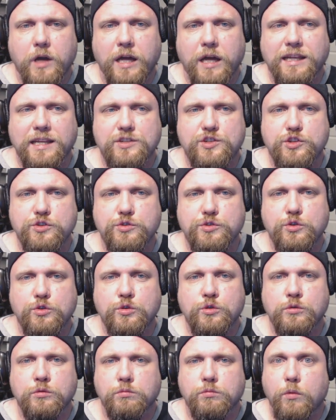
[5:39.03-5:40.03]
unless you
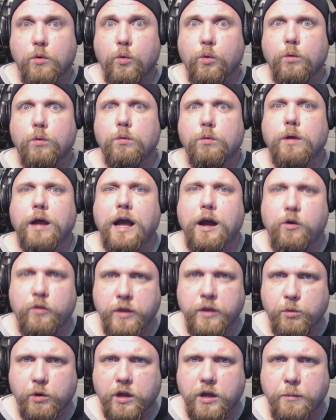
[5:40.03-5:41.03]
knew how
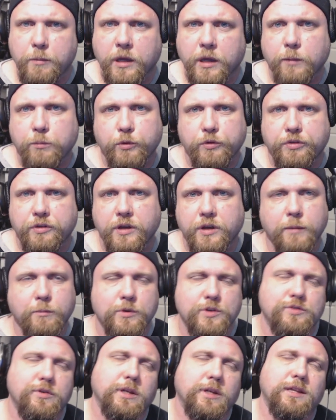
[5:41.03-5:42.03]
they were coming up with the
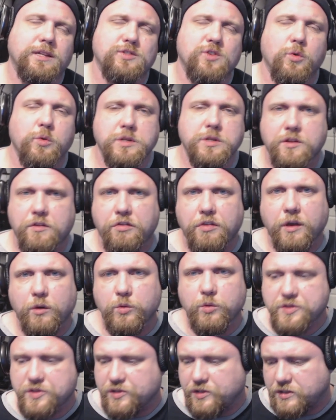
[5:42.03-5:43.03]
numbers, right? That's always the thing
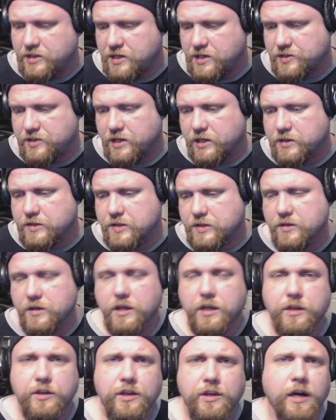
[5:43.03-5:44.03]
with statistics.
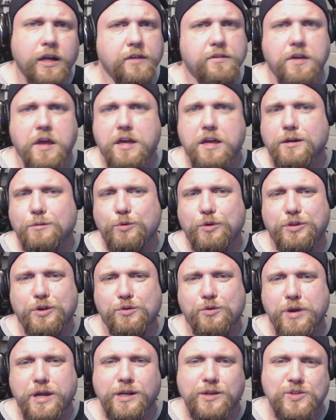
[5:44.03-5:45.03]
You got to take them with a
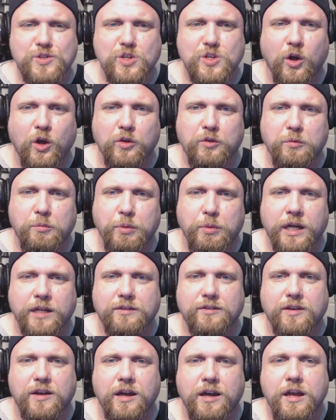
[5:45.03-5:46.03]
grain of salt.
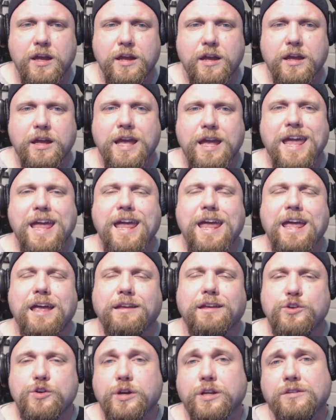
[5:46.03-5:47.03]
But uh,
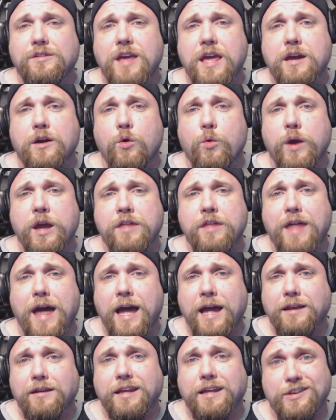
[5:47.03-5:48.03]
you can take away
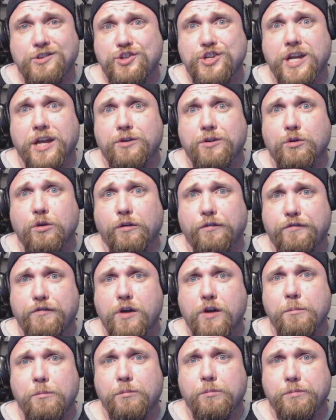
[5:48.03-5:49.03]
that in general
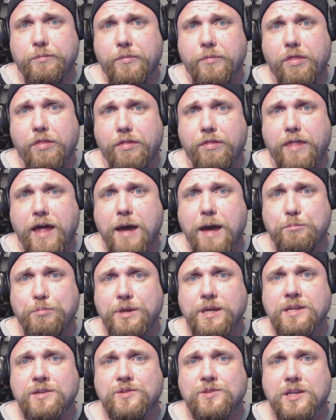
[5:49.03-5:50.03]
from that
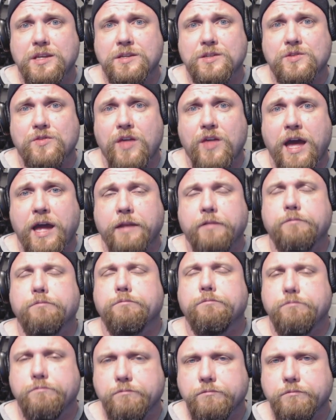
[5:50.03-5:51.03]
piece is that,
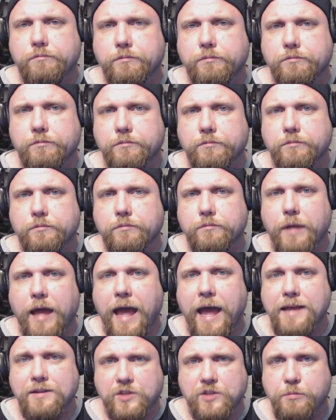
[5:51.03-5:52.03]

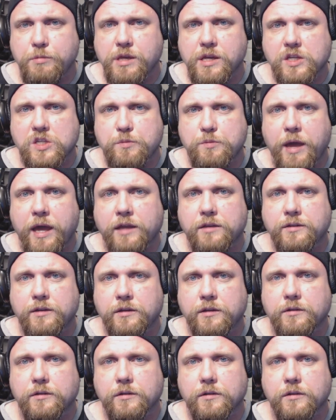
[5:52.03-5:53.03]
as to be
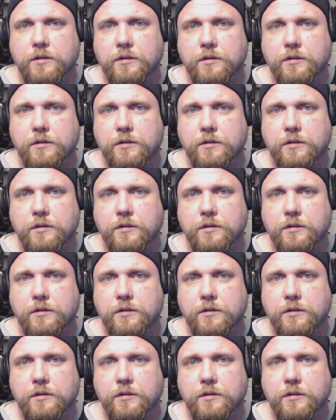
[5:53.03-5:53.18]
expected,